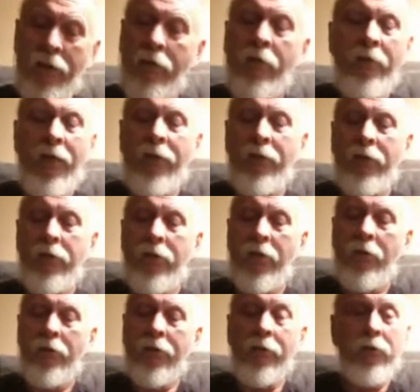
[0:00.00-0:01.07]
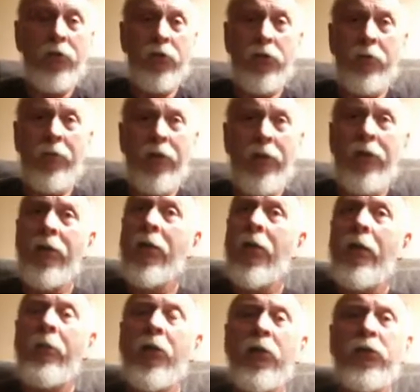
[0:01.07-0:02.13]
into that detail here in just a minute.
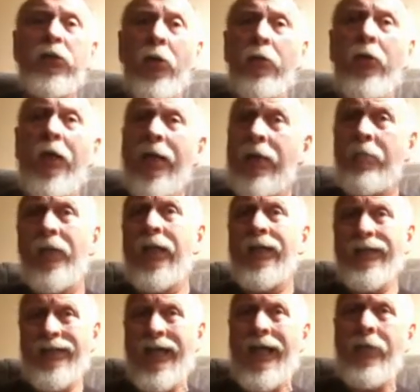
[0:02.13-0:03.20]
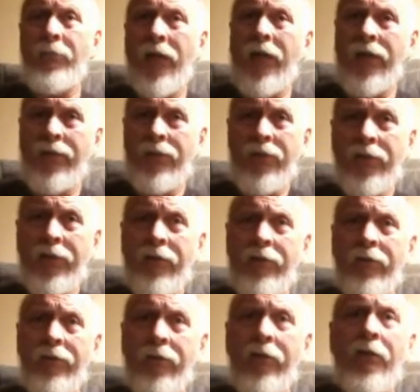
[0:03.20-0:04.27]
I'm going to show you how to make 9x18
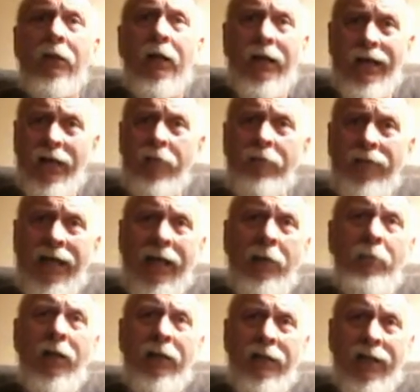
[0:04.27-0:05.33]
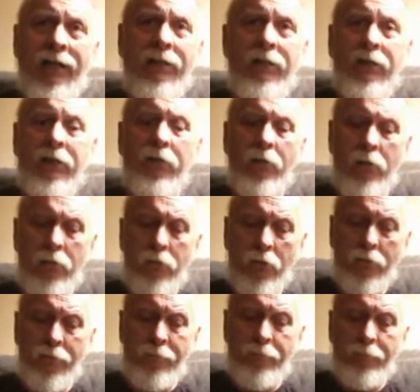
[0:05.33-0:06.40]
out of 9x19
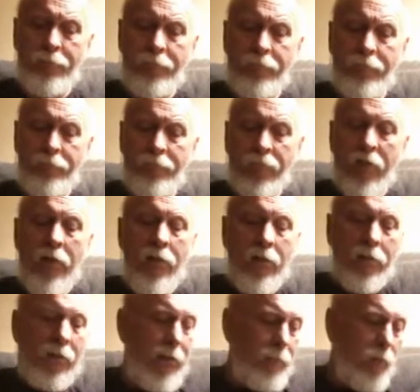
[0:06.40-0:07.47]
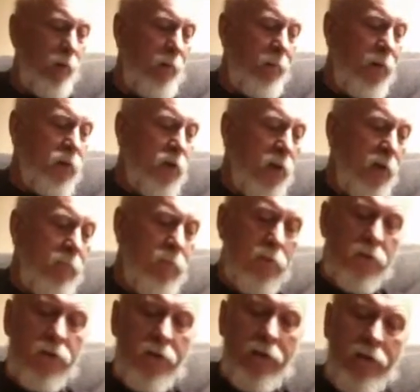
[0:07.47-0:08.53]
Luger. That pretty much
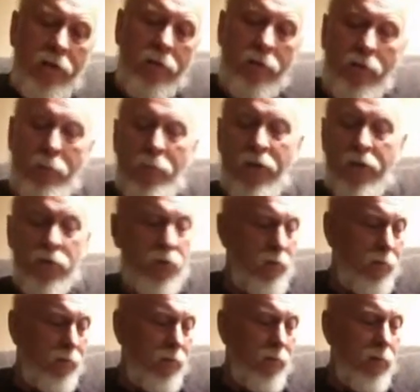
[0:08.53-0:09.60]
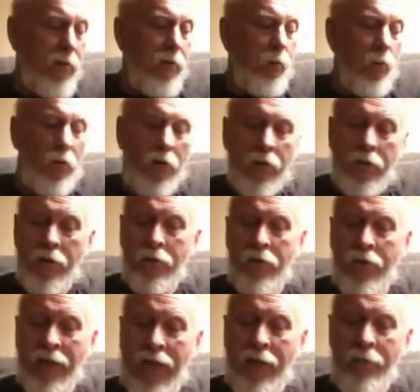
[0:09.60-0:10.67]
covers the pistol. We're going to get
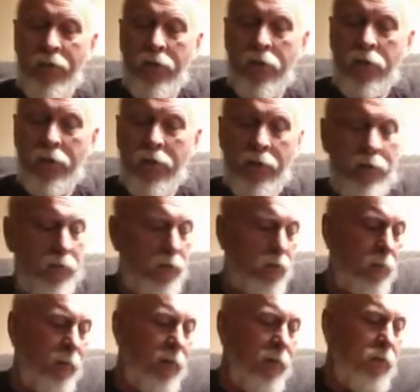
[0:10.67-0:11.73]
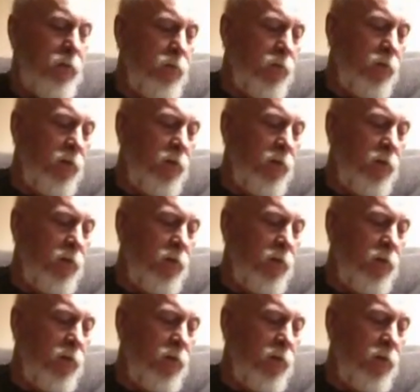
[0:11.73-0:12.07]
into the ammunition here in just a minute. As you can